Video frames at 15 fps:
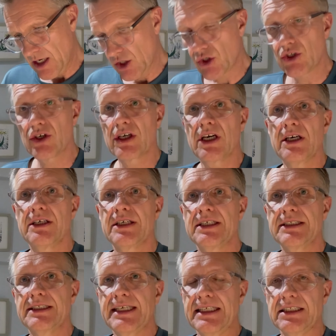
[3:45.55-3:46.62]
sugar
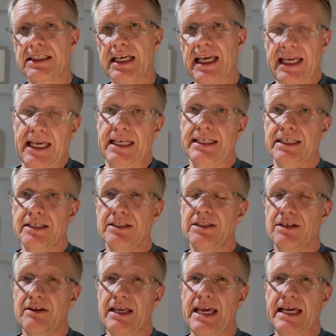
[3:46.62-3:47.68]
sensor in so
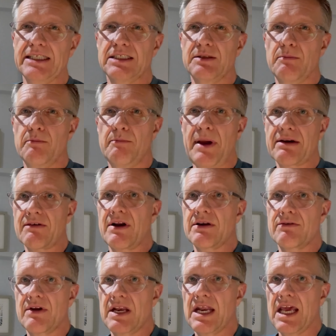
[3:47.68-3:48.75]
they get some background
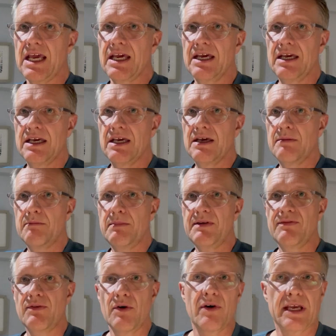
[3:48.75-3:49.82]
reading
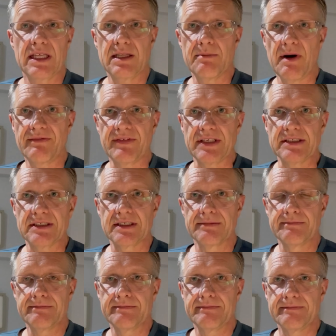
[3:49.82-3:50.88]
before I eat the muffins.
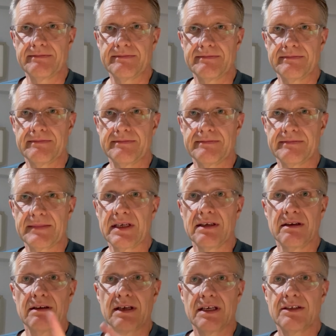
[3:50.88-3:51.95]

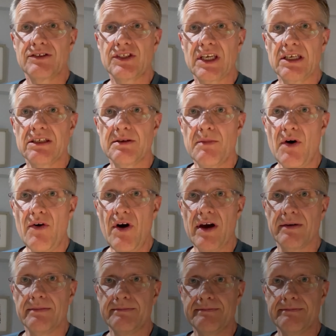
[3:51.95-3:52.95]
See you tomorrow.